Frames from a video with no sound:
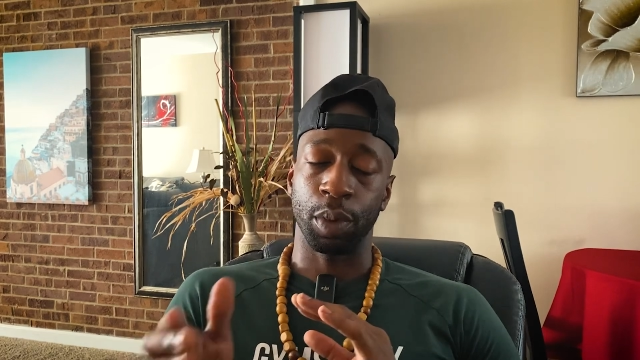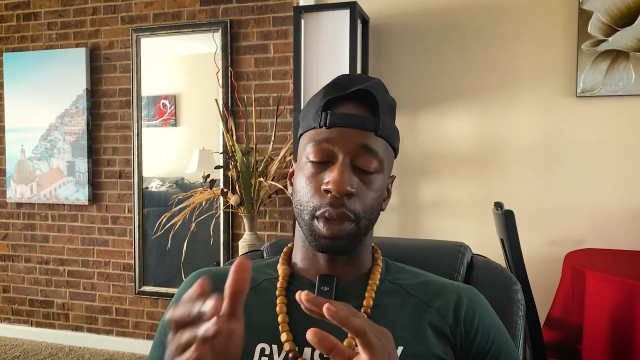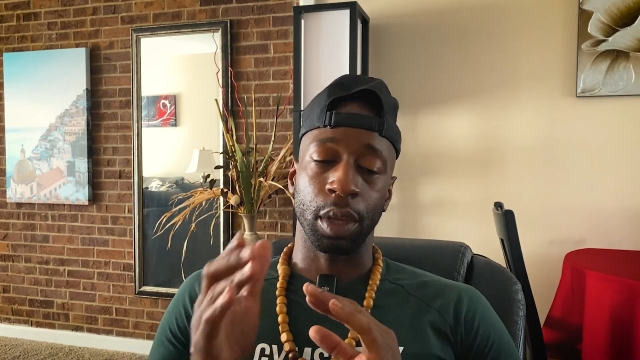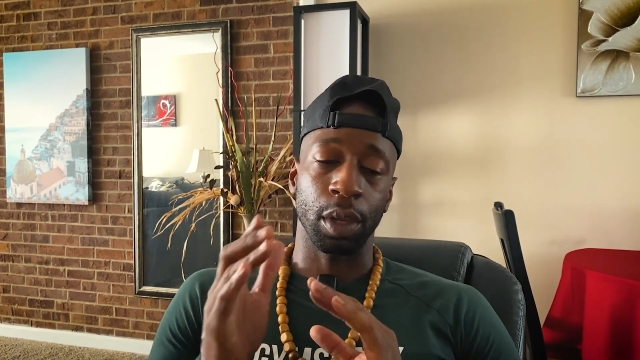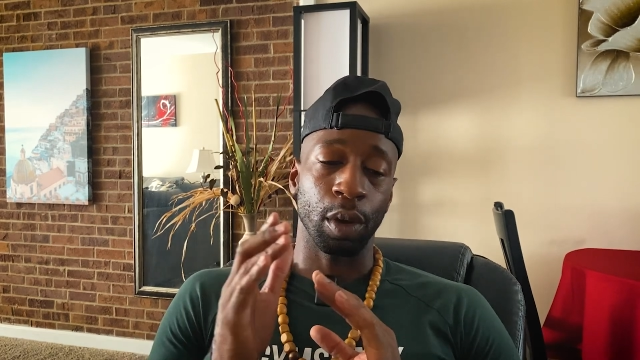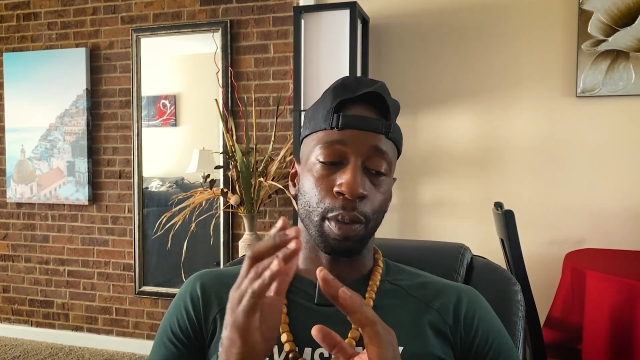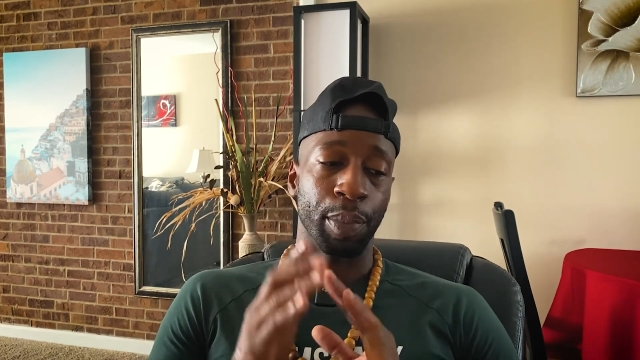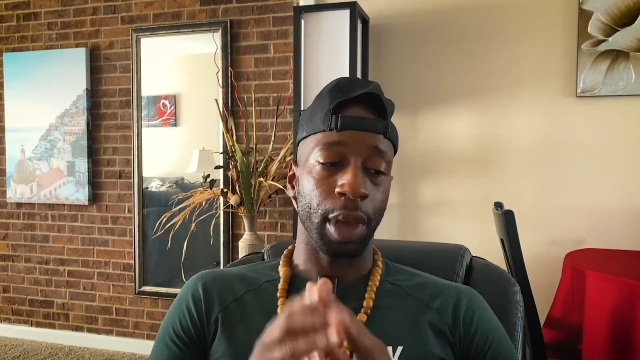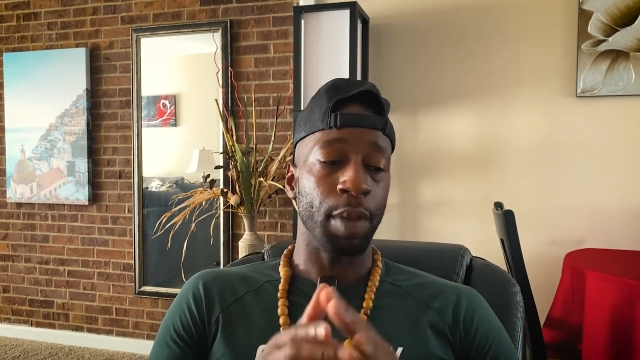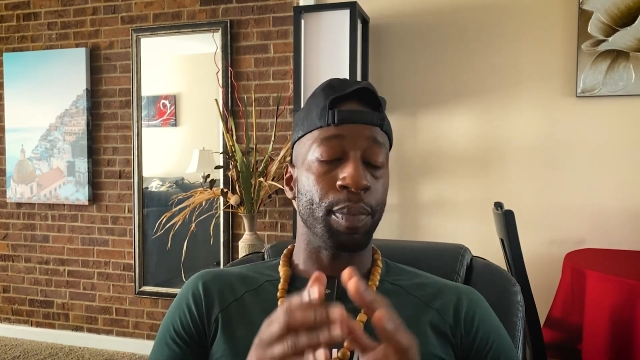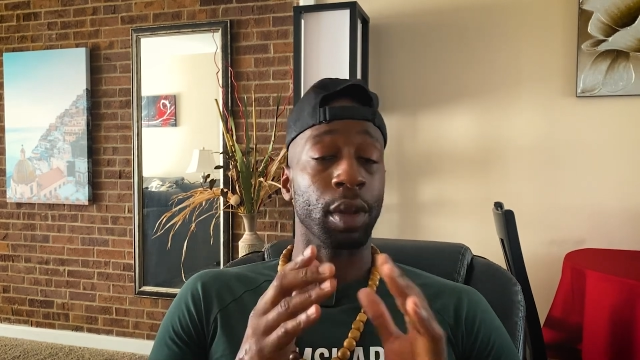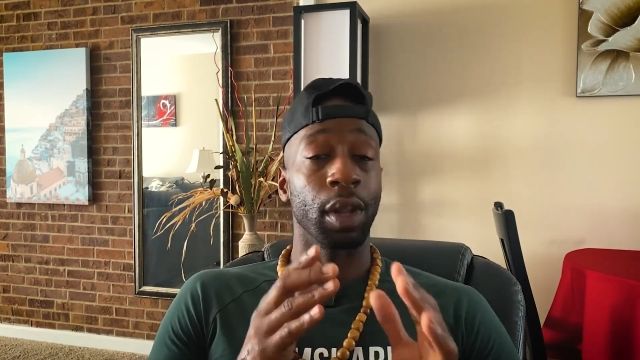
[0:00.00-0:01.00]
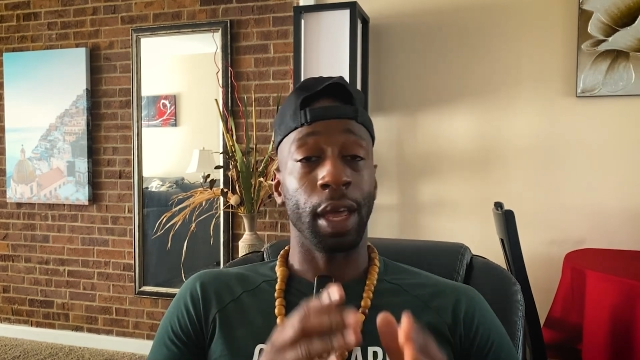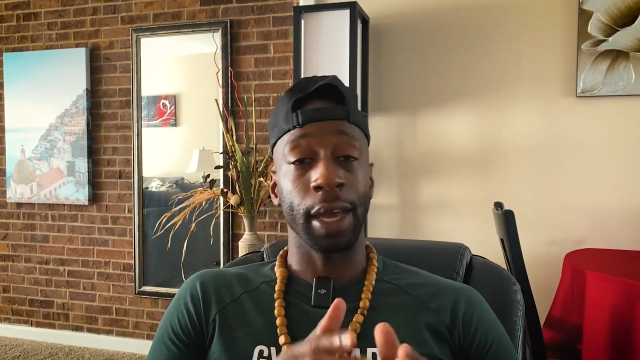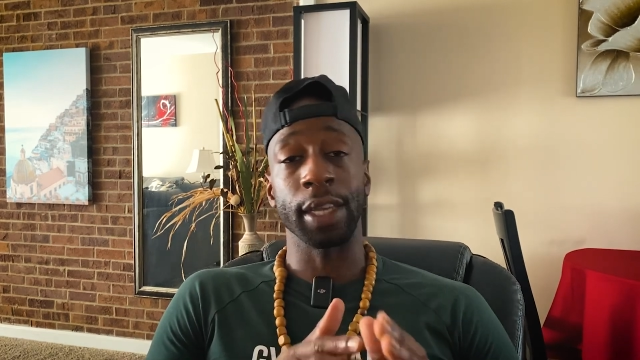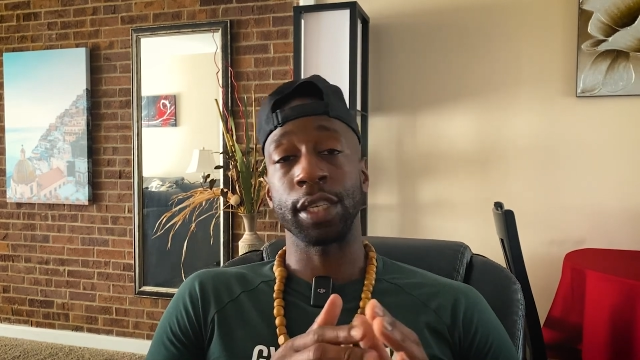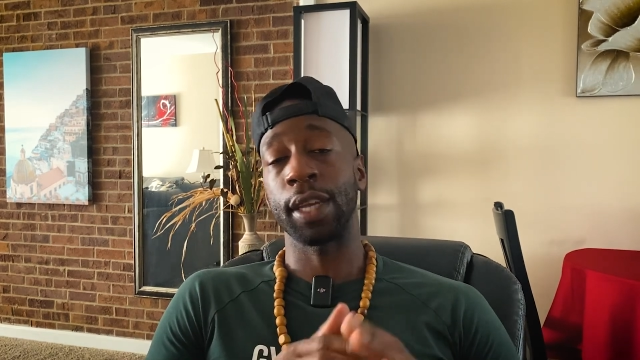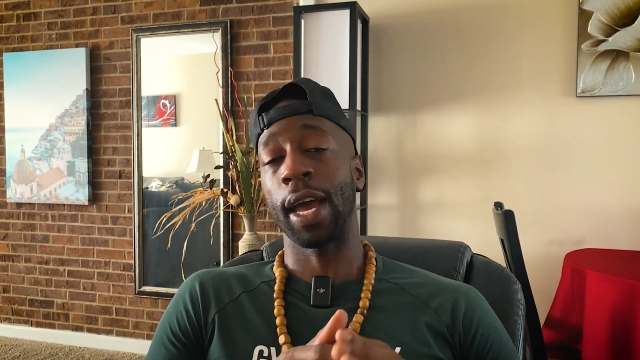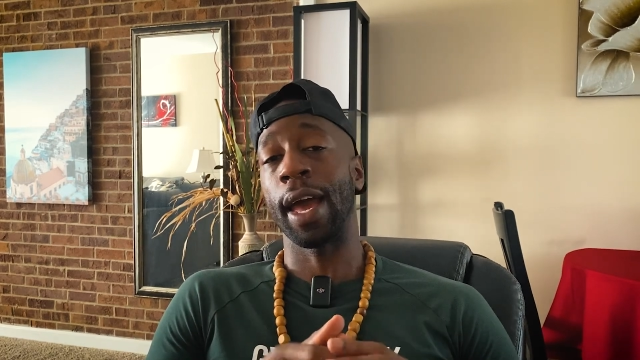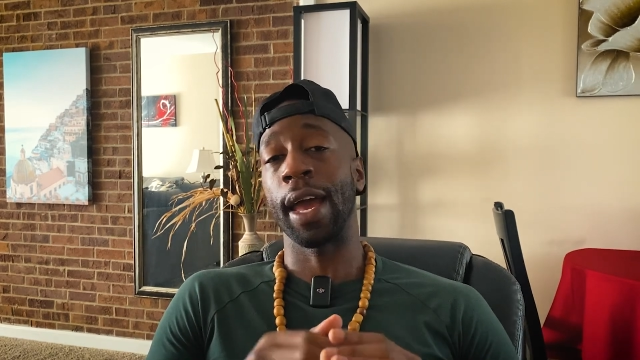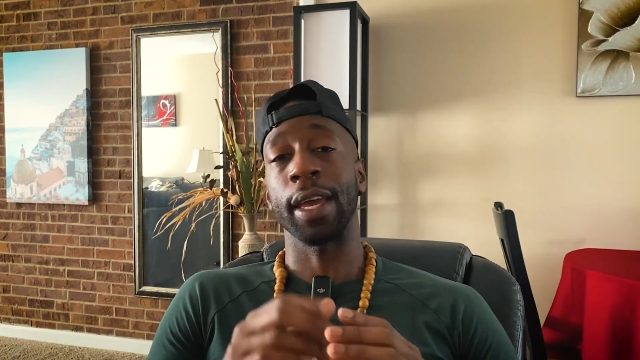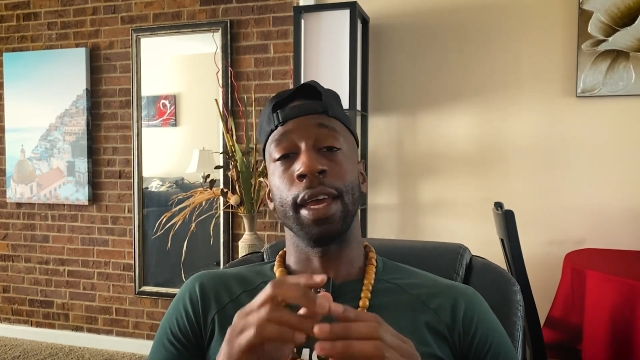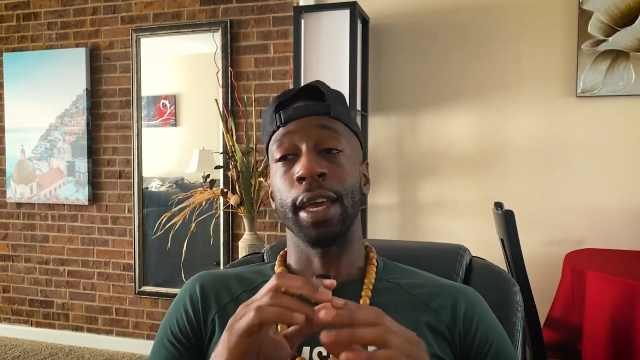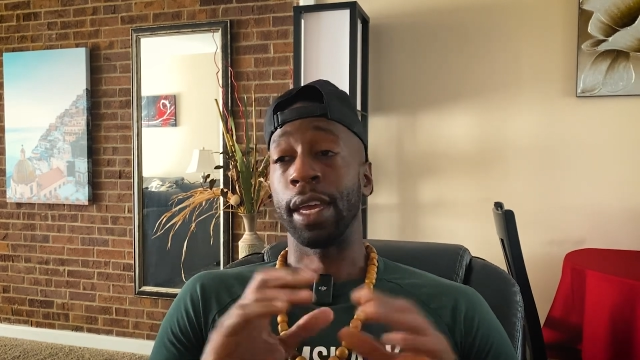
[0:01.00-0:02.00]
your paper luggage tag
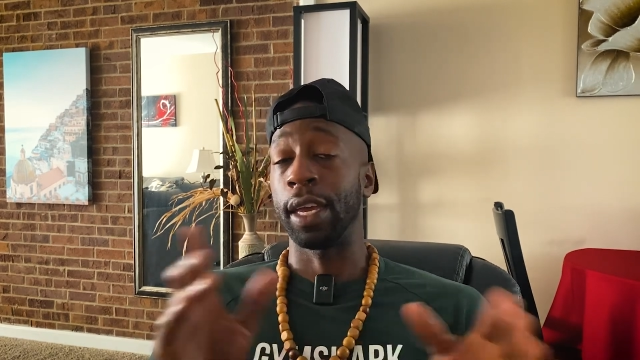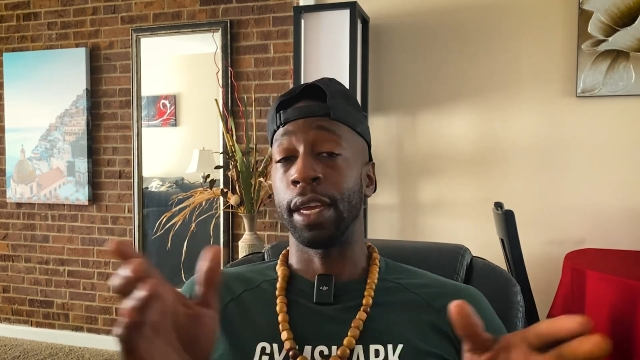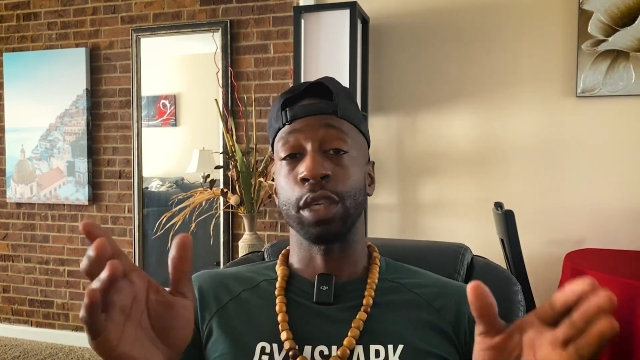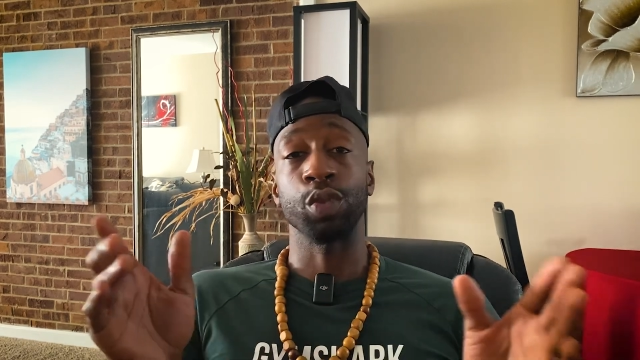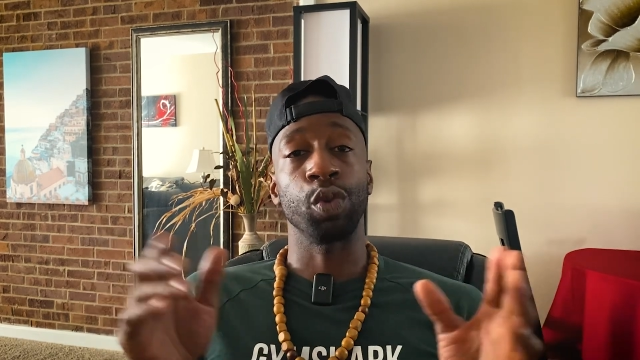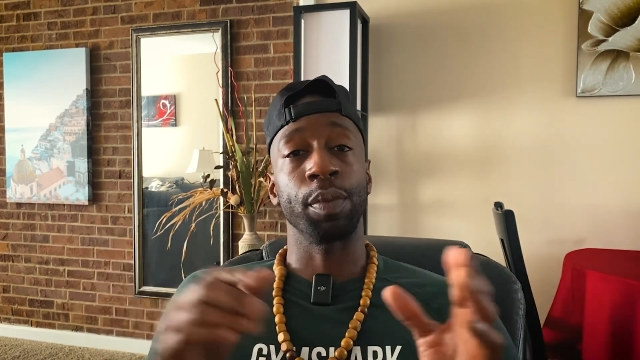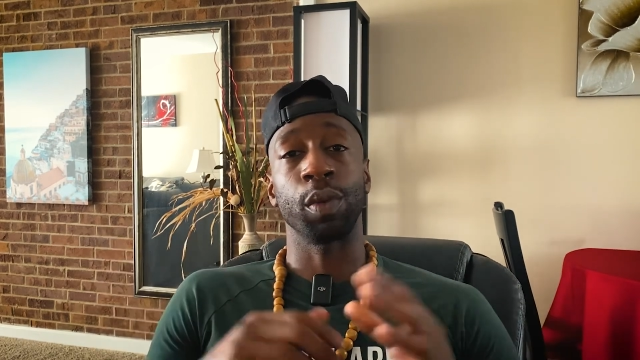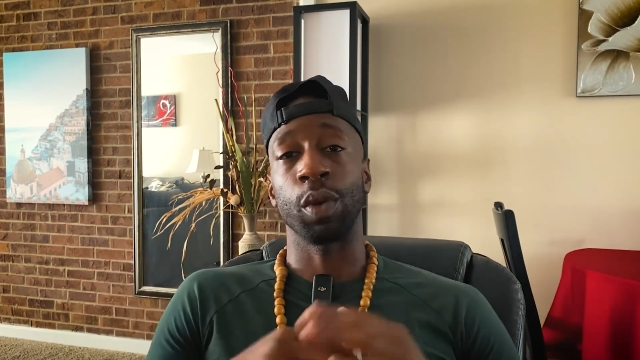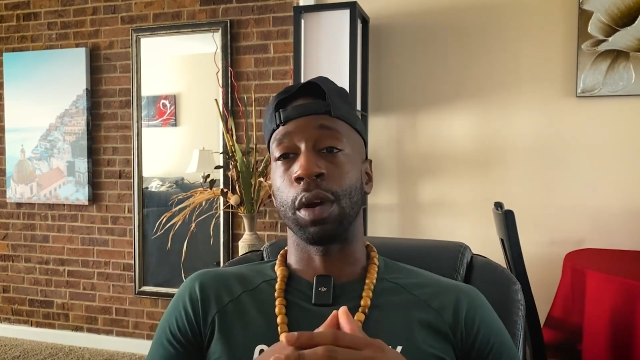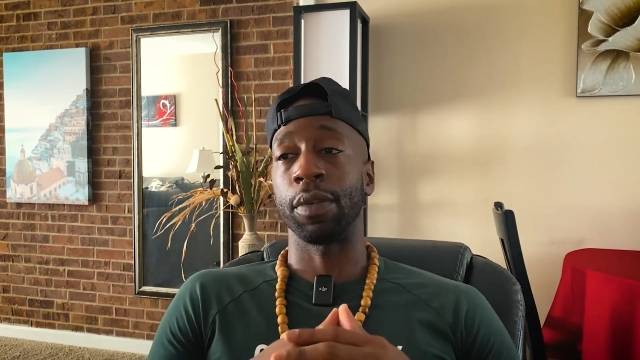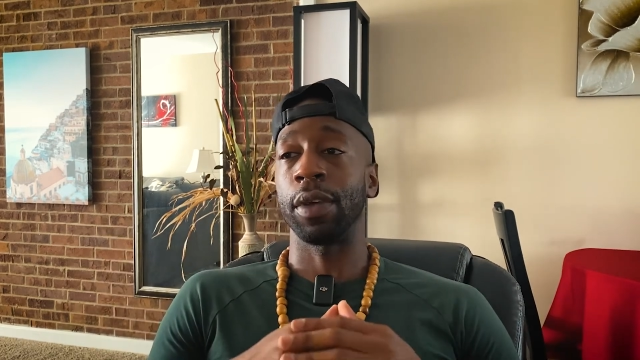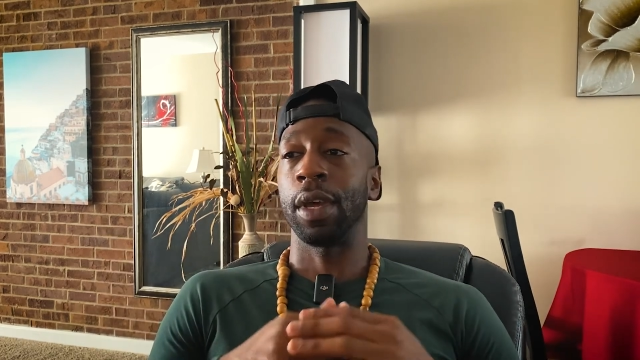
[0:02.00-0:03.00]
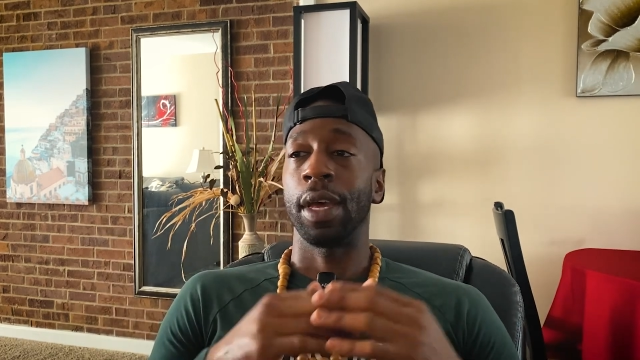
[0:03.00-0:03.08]
gets ripped off,